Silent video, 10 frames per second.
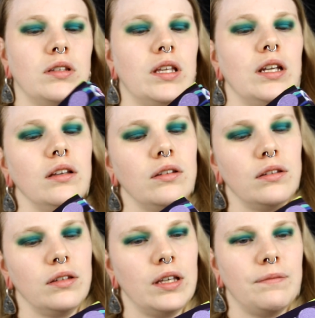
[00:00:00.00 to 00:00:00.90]
Can I?
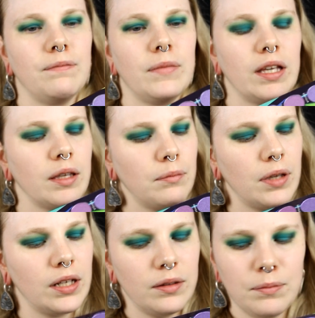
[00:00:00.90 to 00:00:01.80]
Yeah, I can
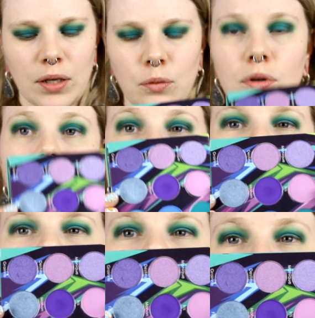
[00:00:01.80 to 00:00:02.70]
bend it backwards.
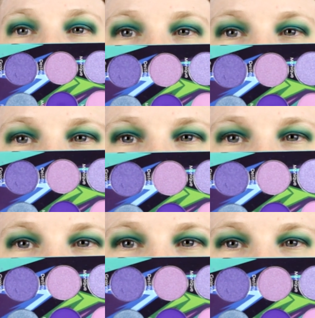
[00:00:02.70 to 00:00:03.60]

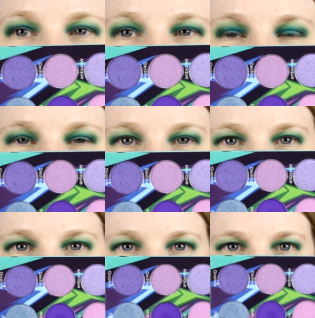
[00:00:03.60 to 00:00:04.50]
This one and
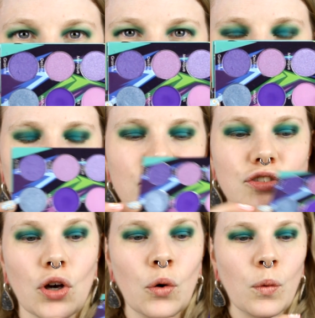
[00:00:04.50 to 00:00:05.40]
this one.
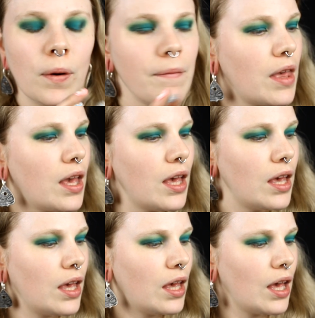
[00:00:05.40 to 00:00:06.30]
So,
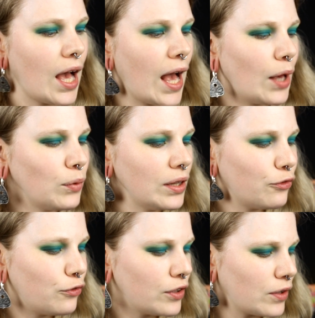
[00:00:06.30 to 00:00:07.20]
I will
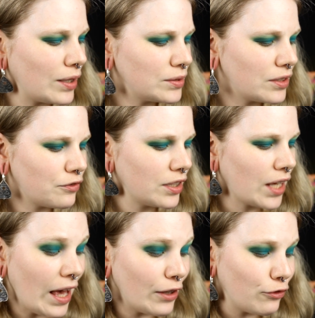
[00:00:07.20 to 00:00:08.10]
figure out something.
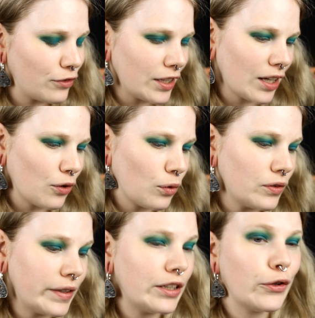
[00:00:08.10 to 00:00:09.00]
I think I
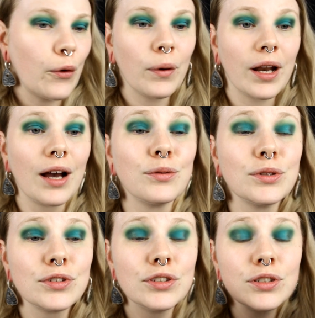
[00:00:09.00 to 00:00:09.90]
already know what I
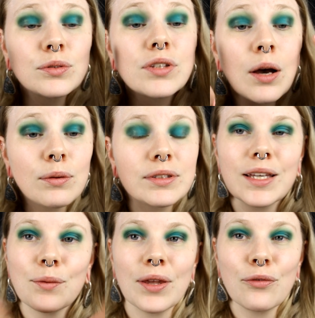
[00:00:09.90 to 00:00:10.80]
want to do. So I will
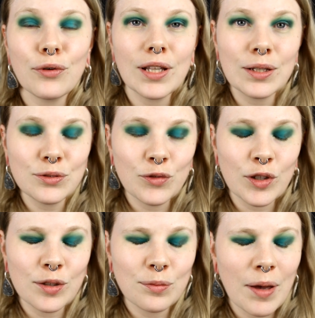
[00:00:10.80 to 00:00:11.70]
take away the fallout,
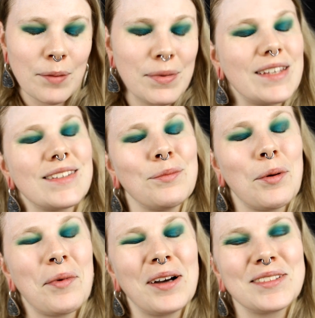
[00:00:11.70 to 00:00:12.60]
fix my base and
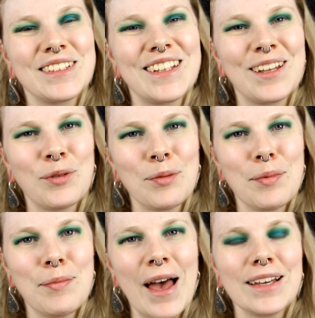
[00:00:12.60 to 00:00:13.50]
my brows and then we'll
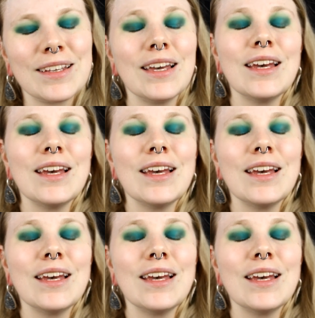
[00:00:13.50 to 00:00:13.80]
be back